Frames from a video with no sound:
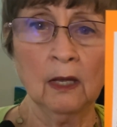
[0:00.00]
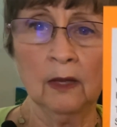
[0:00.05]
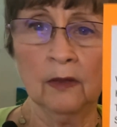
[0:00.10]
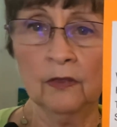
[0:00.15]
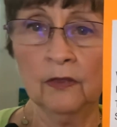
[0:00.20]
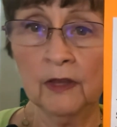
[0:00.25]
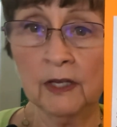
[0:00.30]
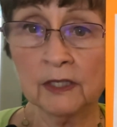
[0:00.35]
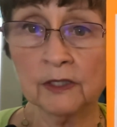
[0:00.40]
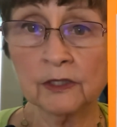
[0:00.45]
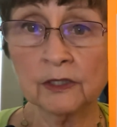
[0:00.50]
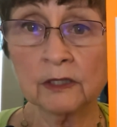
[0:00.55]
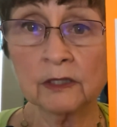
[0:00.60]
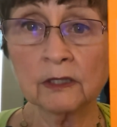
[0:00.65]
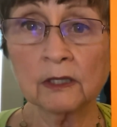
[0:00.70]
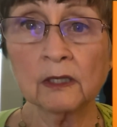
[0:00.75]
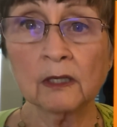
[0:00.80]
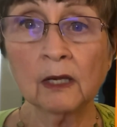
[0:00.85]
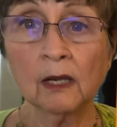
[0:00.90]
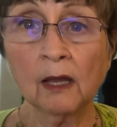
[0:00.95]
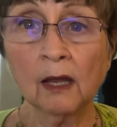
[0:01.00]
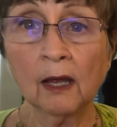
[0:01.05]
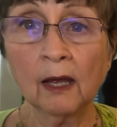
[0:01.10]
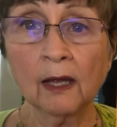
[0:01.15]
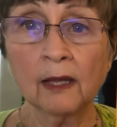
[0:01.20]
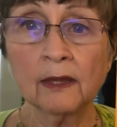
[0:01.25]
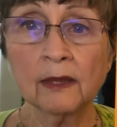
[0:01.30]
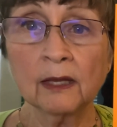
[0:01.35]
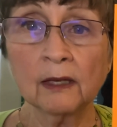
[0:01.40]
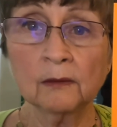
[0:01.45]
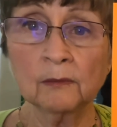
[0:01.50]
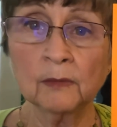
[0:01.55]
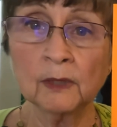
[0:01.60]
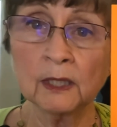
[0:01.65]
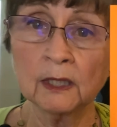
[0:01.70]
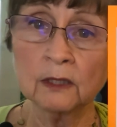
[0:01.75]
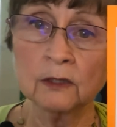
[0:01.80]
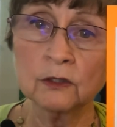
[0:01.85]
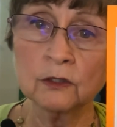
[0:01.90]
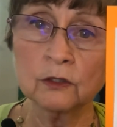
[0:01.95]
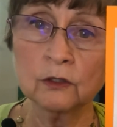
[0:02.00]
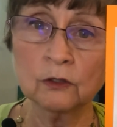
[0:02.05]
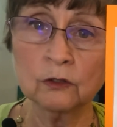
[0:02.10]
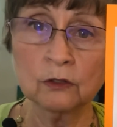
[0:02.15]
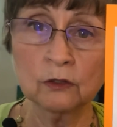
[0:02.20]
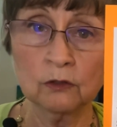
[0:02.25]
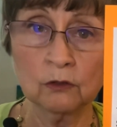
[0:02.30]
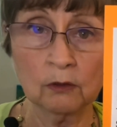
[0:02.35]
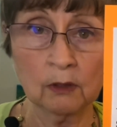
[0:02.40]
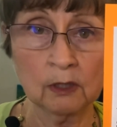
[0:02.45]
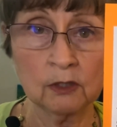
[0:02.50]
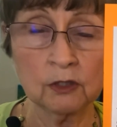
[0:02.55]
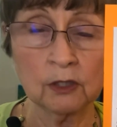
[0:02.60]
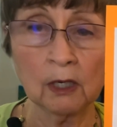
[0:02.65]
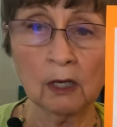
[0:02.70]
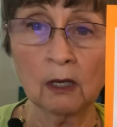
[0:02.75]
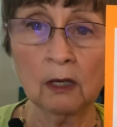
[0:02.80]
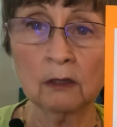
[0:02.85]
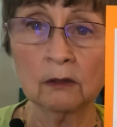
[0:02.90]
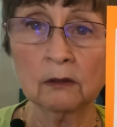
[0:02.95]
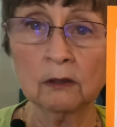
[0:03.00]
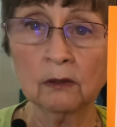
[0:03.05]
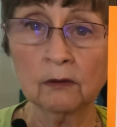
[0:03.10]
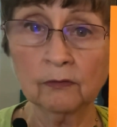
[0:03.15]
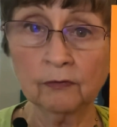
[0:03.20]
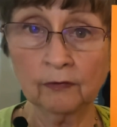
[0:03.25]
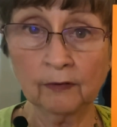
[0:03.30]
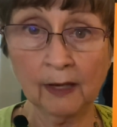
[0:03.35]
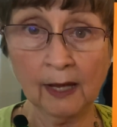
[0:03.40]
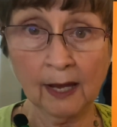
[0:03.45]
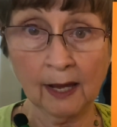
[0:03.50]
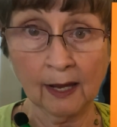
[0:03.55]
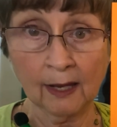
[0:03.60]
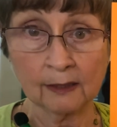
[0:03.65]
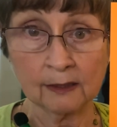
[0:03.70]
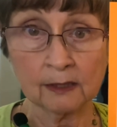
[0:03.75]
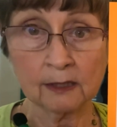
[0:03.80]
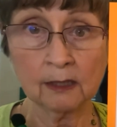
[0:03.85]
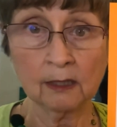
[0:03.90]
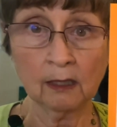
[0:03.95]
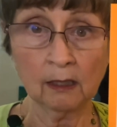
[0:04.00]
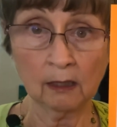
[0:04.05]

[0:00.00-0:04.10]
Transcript: This is the lie that means to stretch out flat.